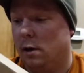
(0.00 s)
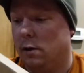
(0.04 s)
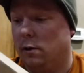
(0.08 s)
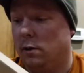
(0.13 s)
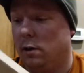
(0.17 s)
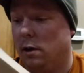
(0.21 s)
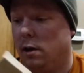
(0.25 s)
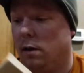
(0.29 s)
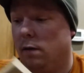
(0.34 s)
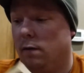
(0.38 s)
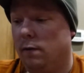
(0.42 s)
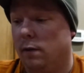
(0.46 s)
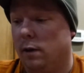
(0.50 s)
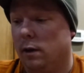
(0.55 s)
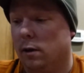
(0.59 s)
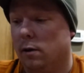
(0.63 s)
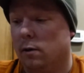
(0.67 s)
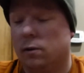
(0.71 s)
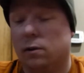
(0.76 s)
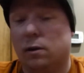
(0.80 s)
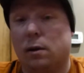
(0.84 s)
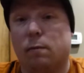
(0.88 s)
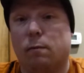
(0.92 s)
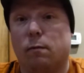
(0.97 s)
Sticky
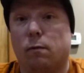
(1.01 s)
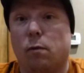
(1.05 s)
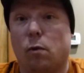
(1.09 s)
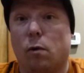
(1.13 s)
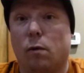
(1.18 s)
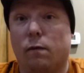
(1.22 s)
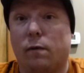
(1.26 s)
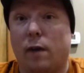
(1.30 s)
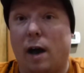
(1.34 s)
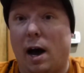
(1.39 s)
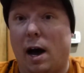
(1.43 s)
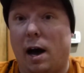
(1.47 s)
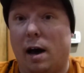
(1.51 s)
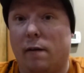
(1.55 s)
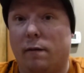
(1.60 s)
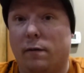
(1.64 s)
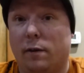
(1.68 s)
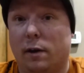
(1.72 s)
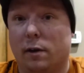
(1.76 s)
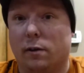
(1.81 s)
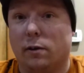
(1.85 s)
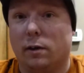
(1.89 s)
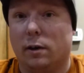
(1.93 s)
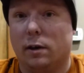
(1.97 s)
Fingers 745
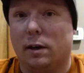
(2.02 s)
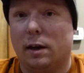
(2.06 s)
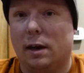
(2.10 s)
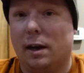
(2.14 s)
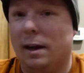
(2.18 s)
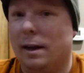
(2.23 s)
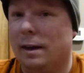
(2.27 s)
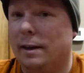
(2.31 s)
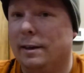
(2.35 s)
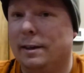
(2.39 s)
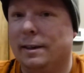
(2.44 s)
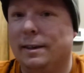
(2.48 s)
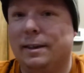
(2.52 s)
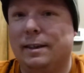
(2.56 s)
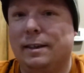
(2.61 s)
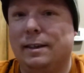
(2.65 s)
does it, and...